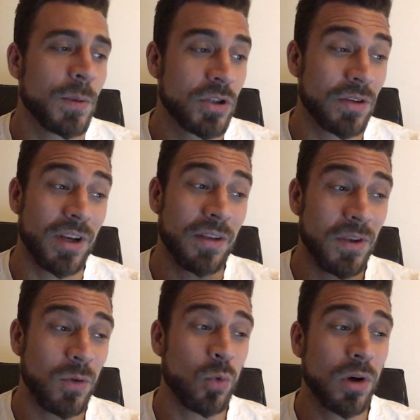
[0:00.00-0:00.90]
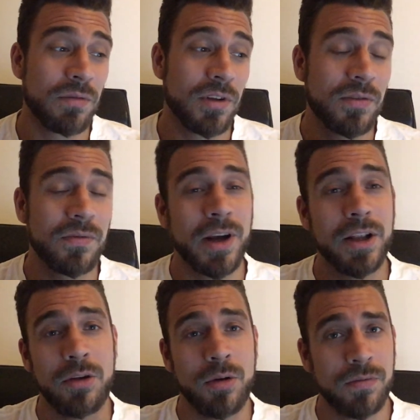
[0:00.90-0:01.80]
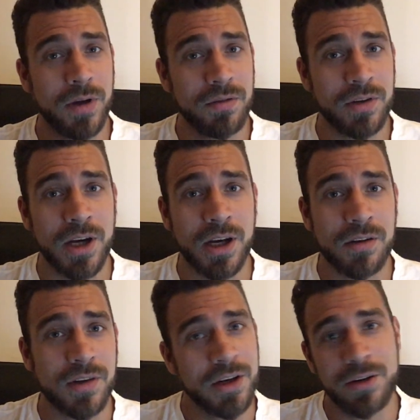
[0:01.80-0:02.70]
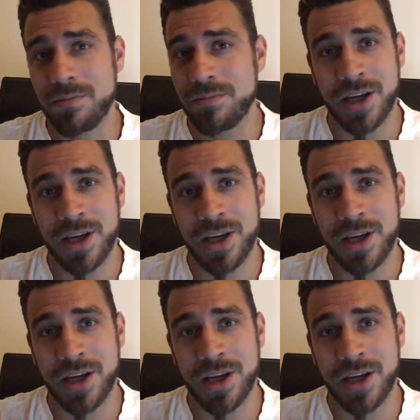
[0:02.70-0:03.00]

I'm sure that if he won this fight unified with titles, I